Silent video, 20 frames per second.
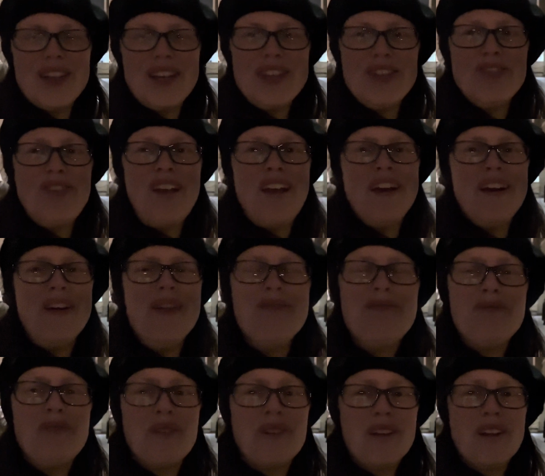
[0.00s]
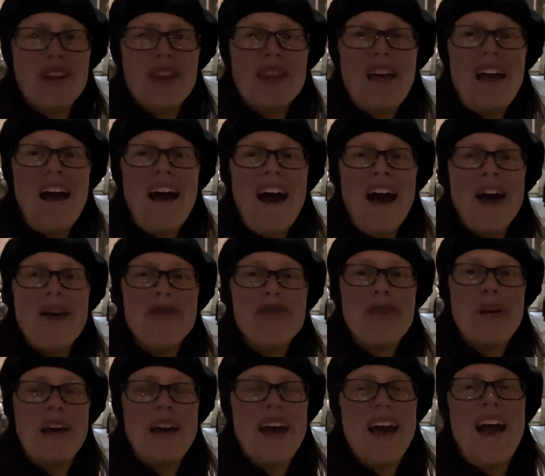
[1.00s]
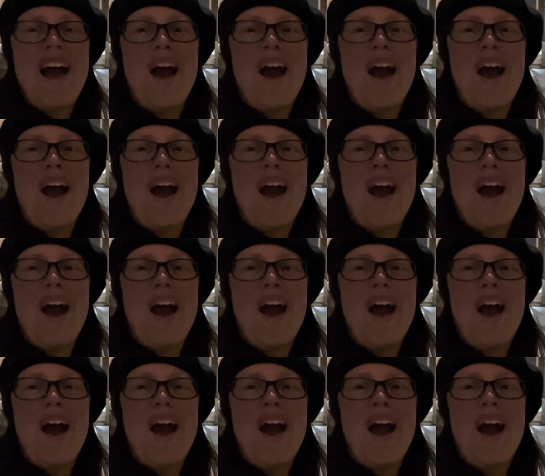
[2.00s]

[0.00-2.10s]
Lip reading: de Triomphe for a lot, but